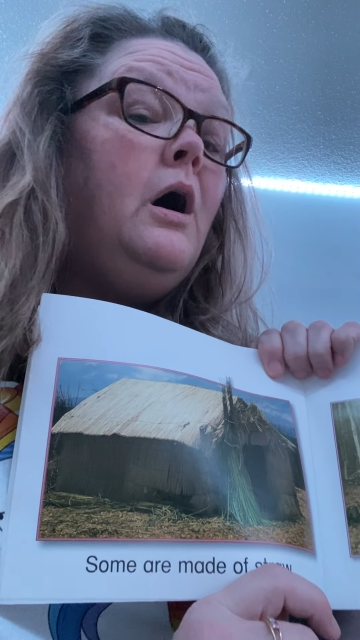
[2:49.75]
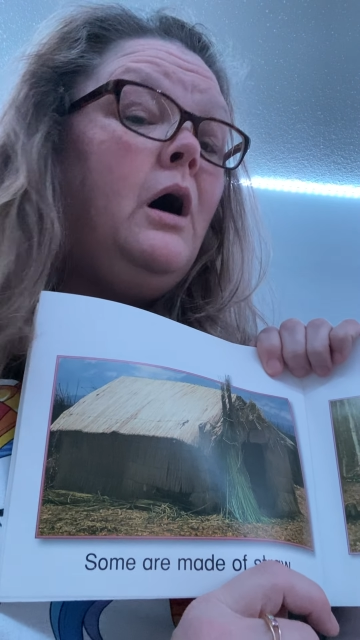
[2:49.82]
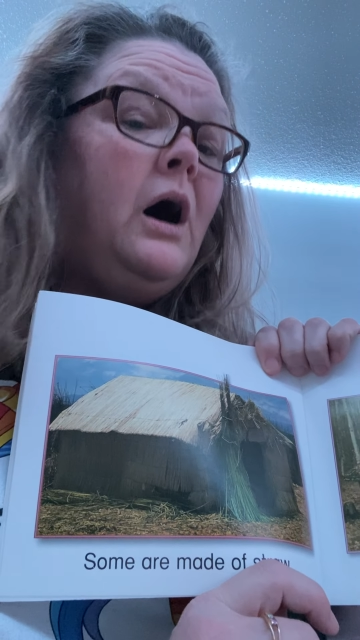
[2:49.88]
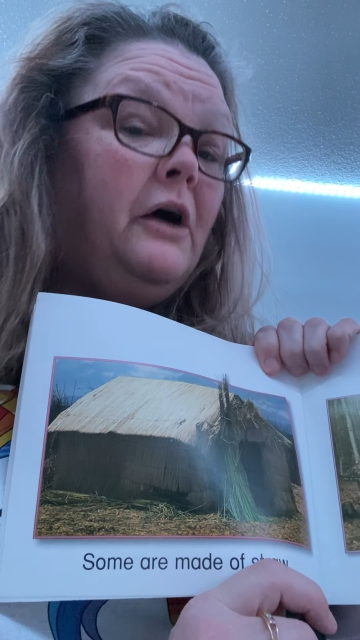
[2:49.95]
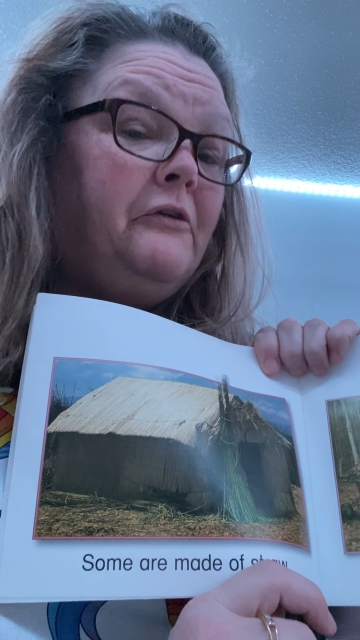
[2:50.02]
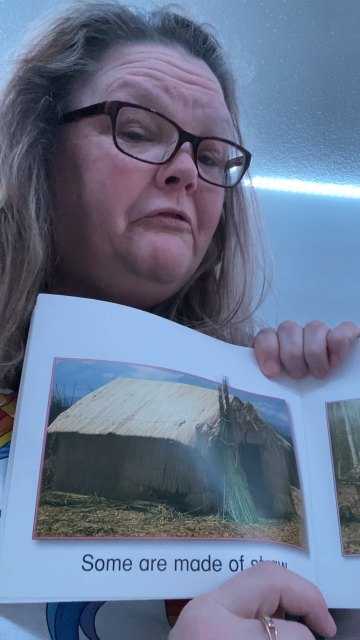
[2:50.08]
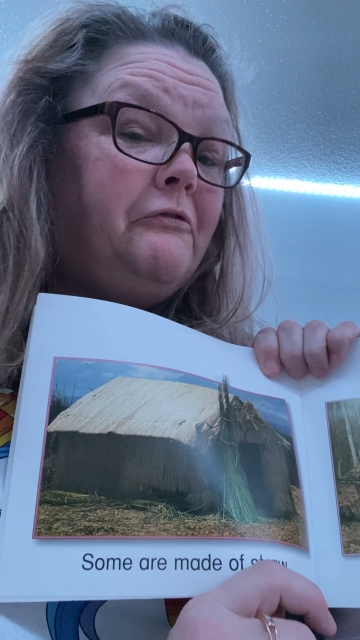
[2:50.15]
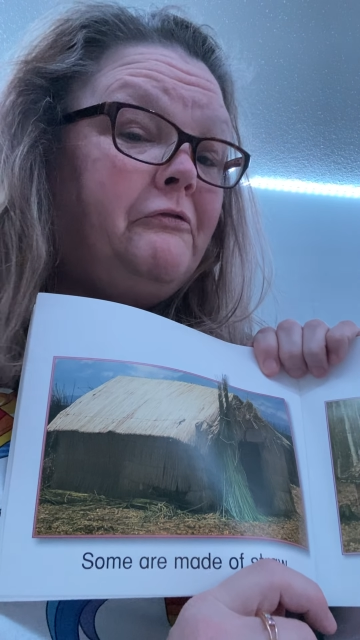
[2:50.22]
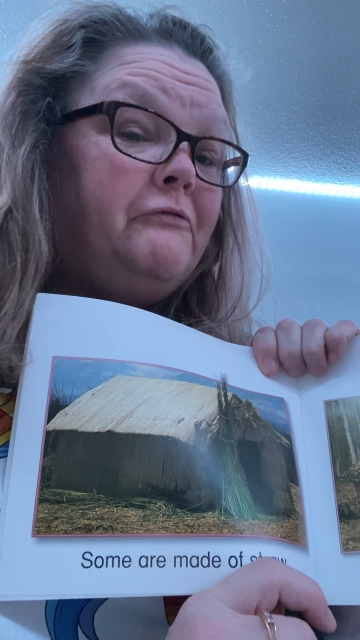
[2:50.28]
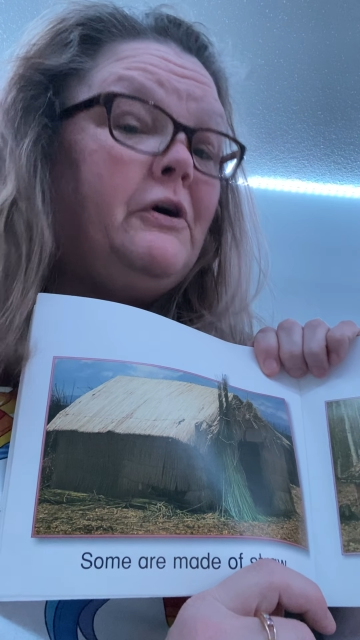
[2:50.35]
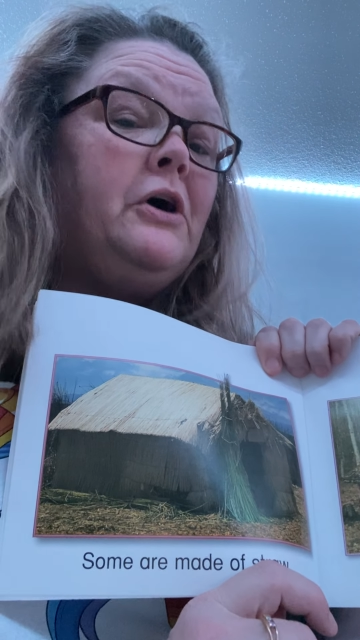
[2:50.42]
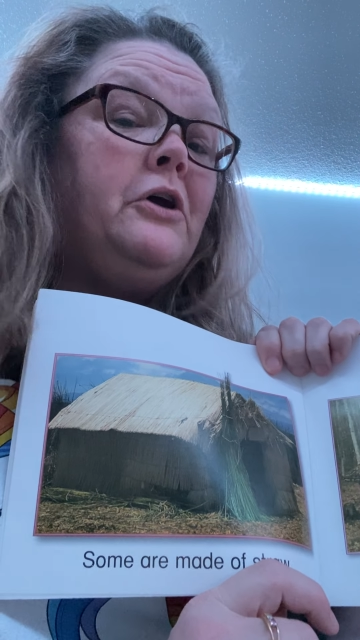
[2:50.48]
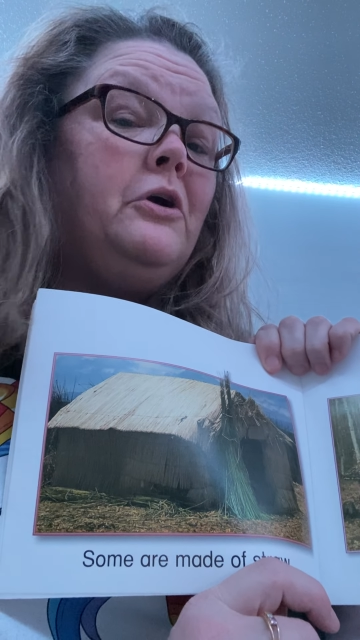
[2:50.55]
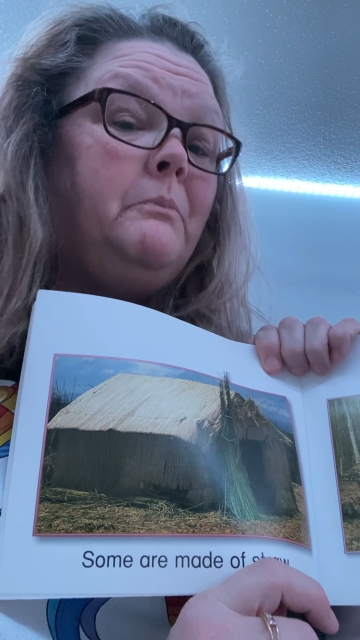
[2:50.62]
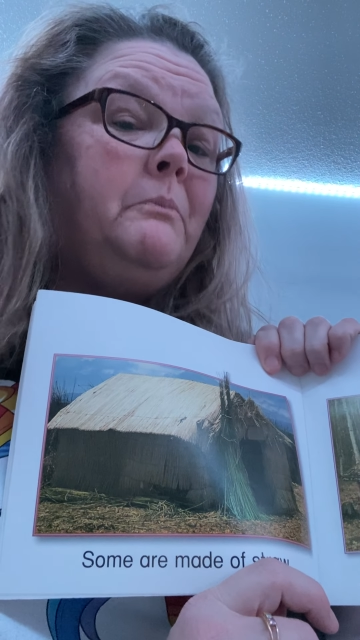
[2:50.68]
huff
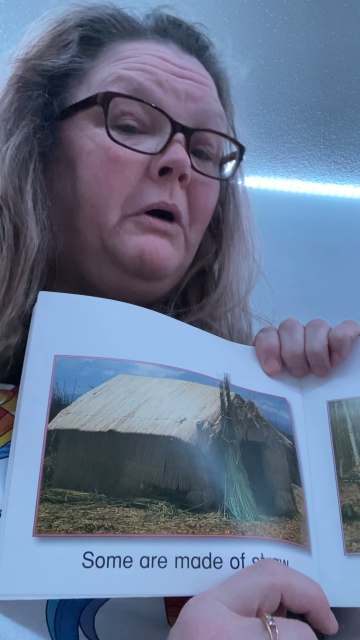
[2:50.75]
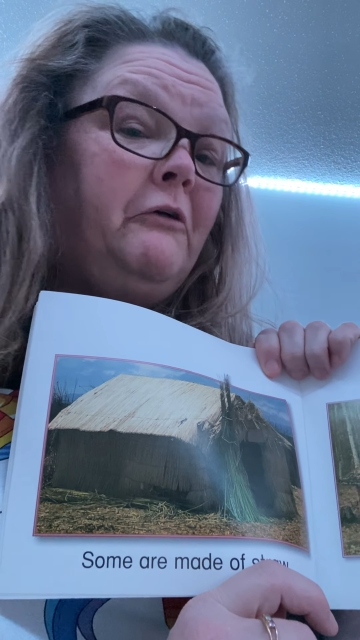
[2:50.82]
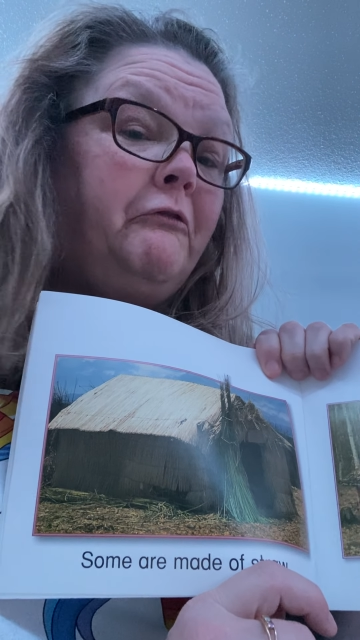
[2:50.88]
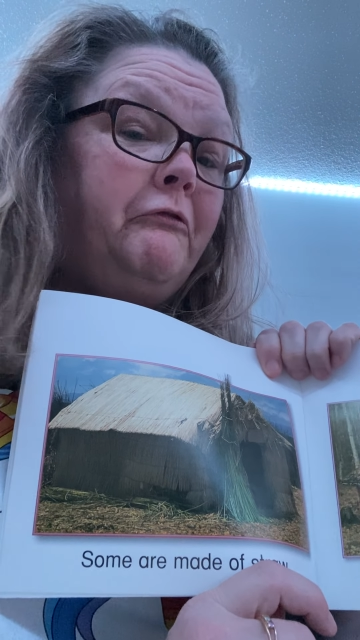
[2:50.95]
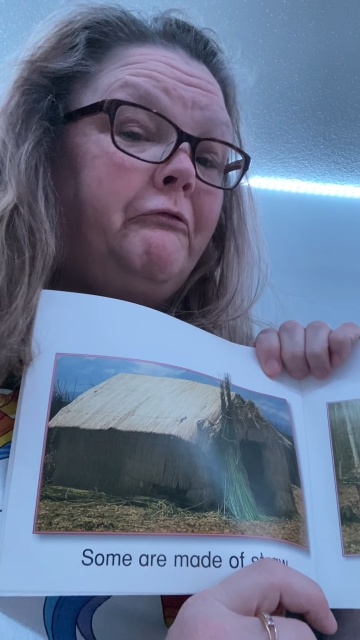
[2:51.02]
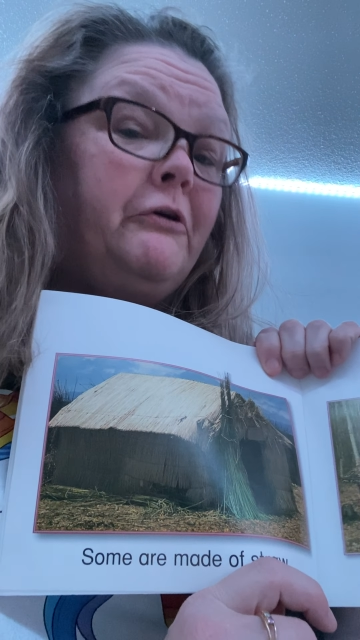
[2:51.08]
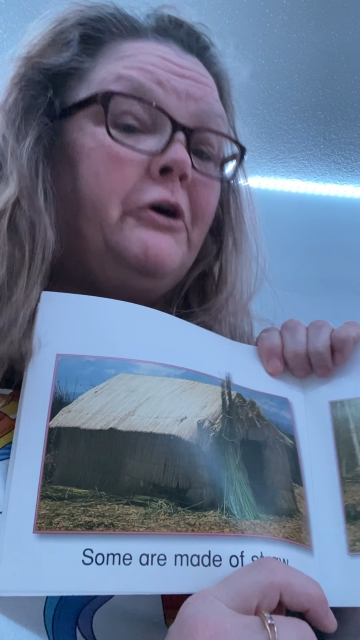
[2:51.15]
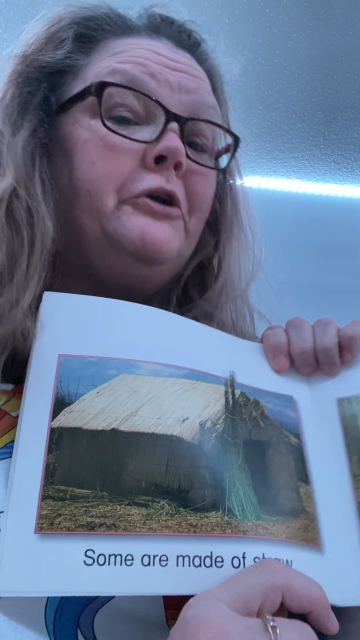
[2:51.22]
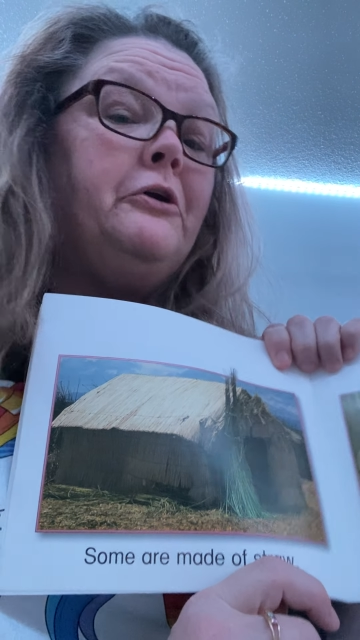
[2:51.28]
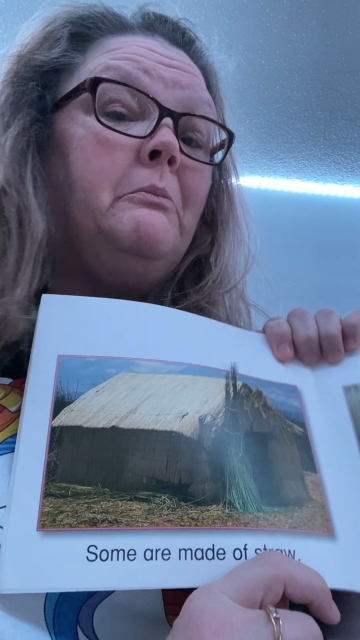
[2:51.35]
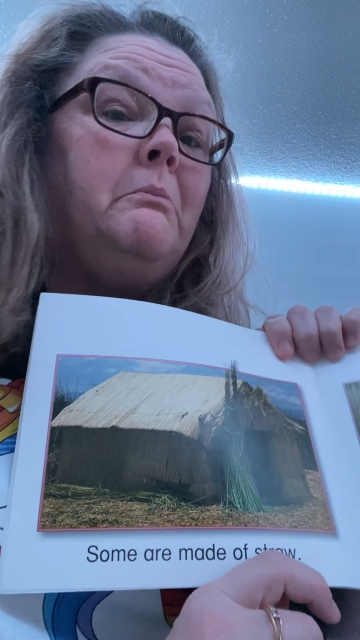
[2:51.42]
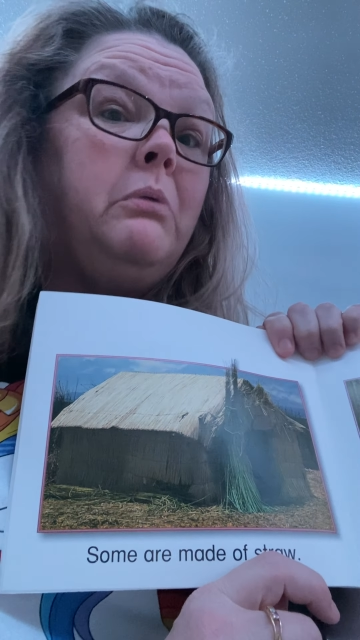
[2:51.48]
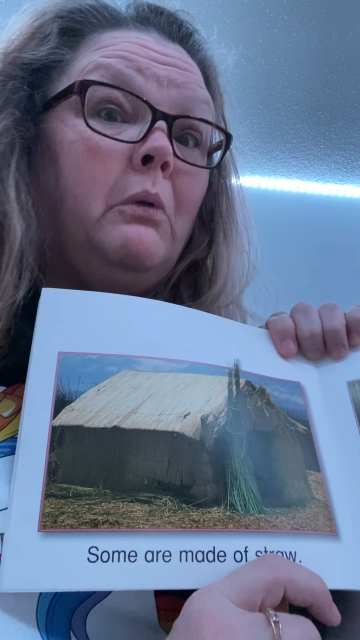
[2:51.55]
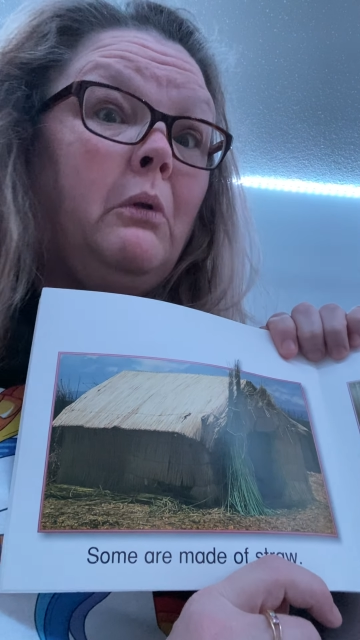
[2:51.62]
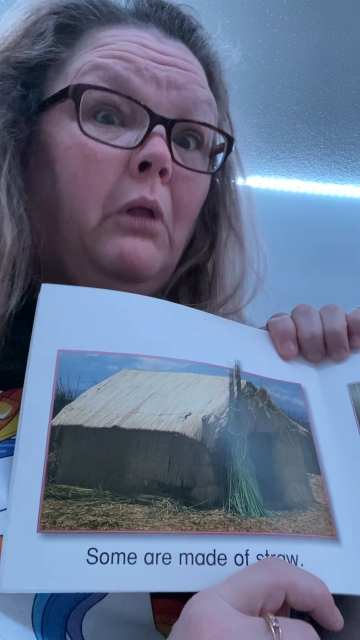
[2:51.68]
and a puff and a
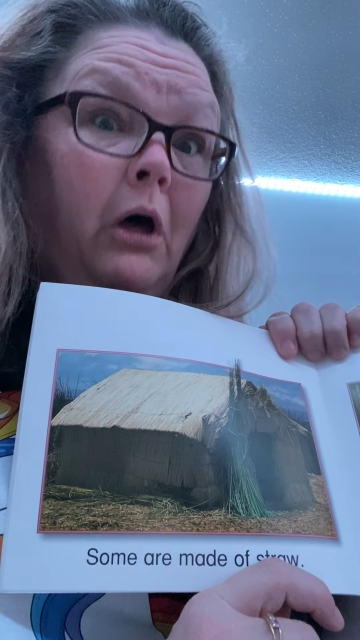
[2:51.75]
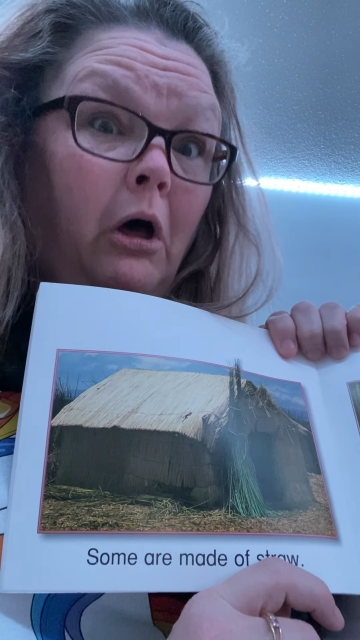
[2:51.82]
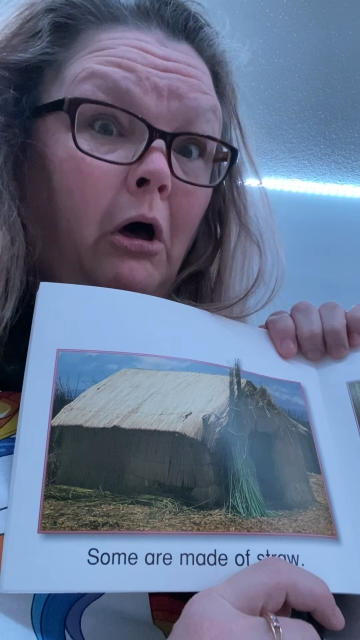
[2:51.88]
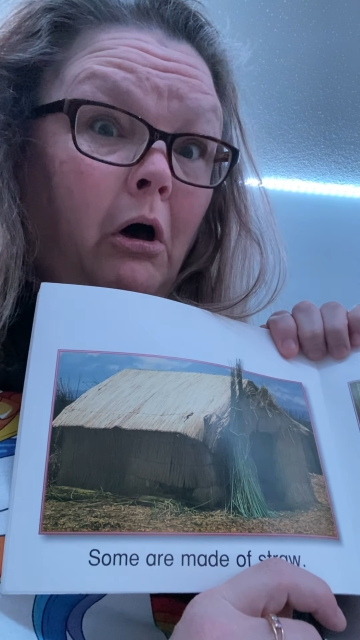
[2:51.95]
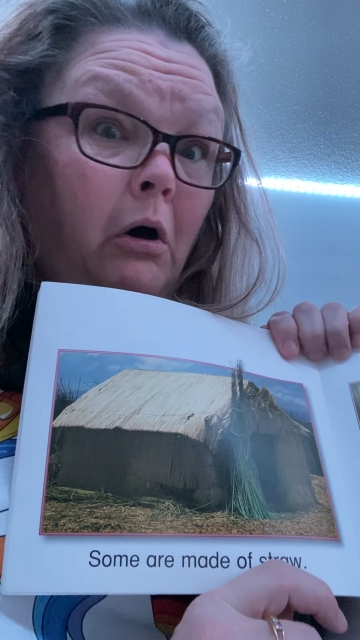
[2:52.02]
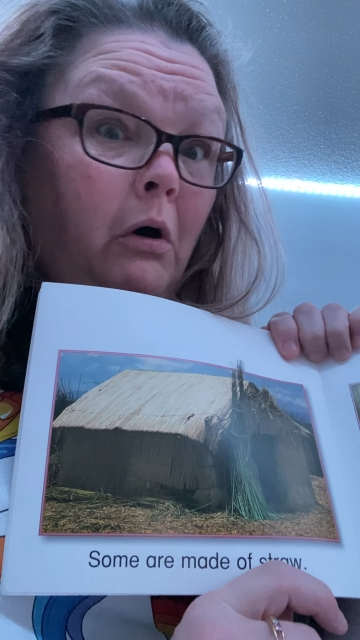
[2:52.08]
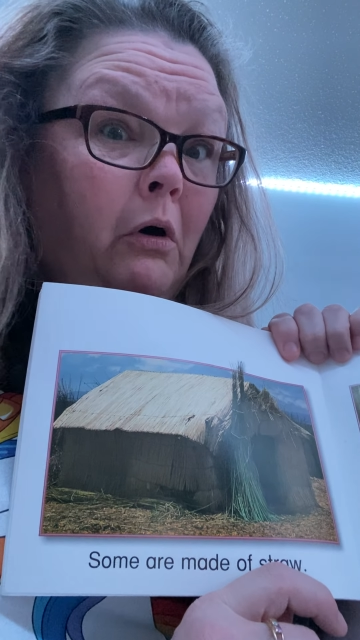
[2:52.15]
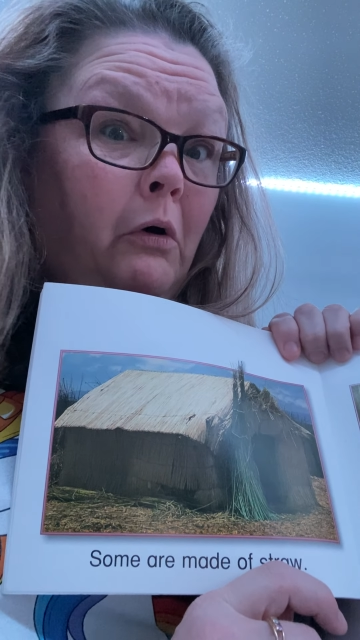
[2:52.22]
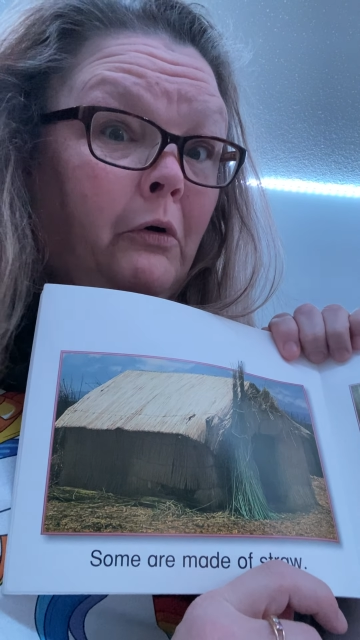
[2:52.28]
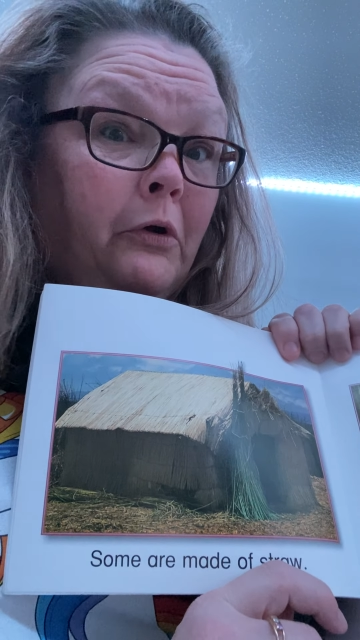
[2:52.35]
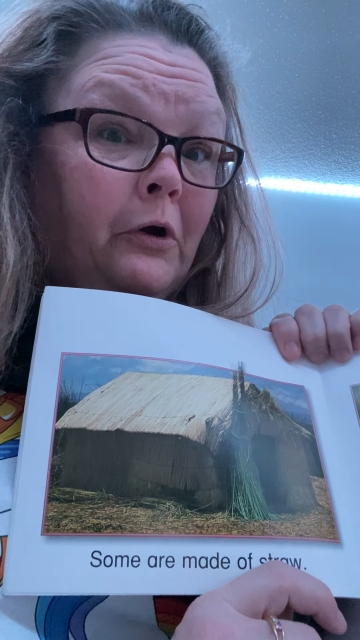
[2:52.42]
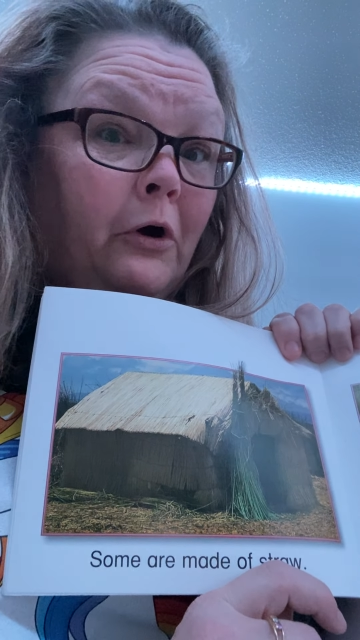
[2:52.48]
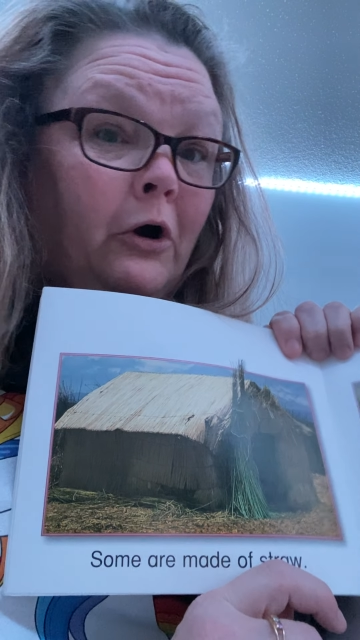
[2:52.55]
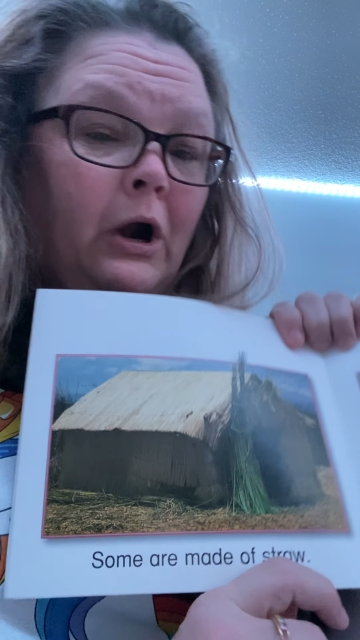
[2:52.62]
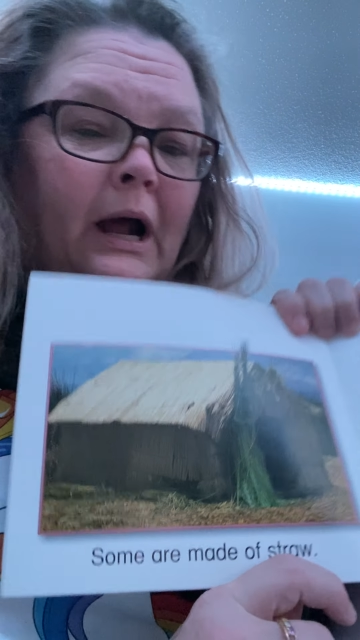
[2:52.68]
blow your